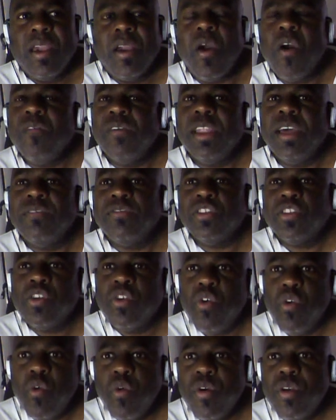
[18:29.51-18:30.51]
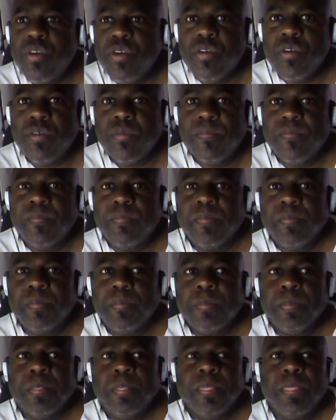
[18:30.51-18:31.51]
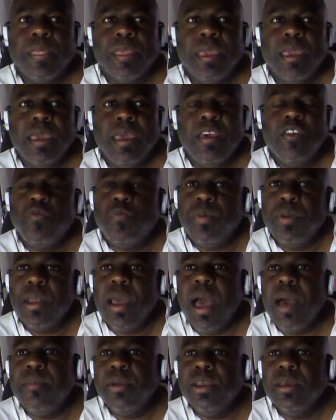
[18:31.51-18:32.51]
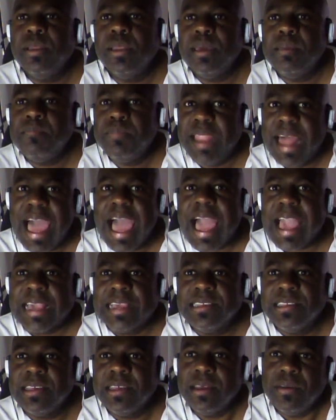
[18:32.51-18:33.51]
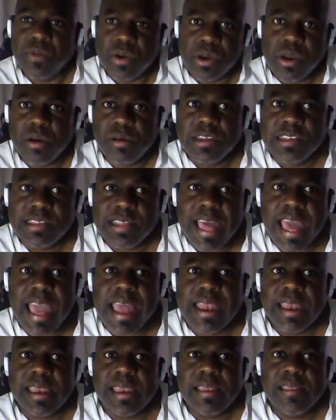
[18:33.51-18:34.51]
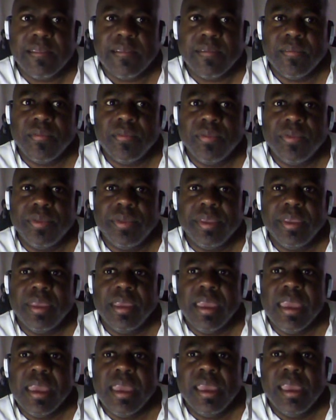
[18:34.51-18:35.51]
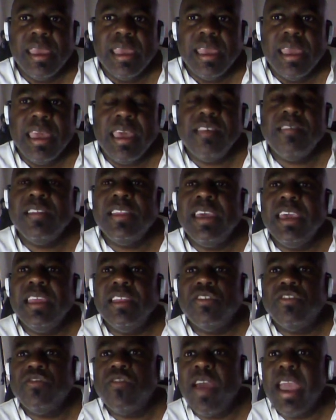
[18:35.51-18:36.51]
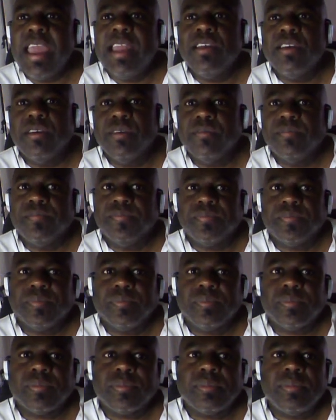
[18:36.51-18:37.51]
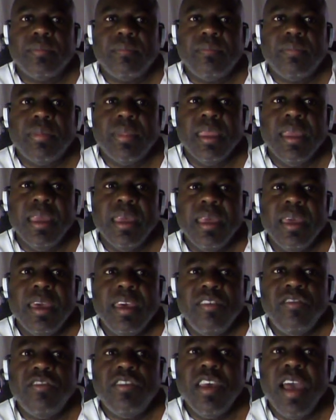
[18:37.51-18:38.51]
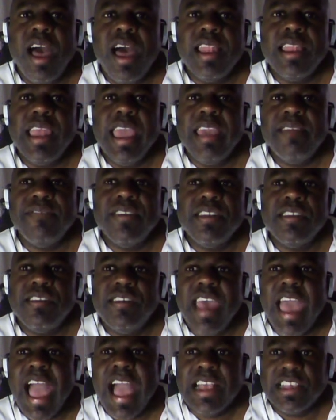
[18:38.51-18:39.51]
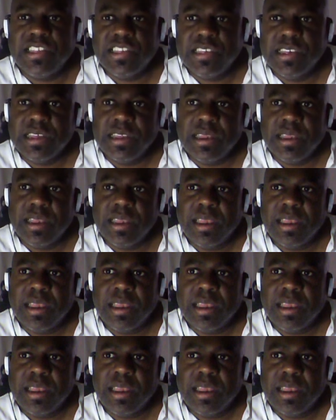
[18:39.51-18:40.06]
Kovalev's corner is predominantly black. Has anyone noticed that? His lead trainer is John David Jackson.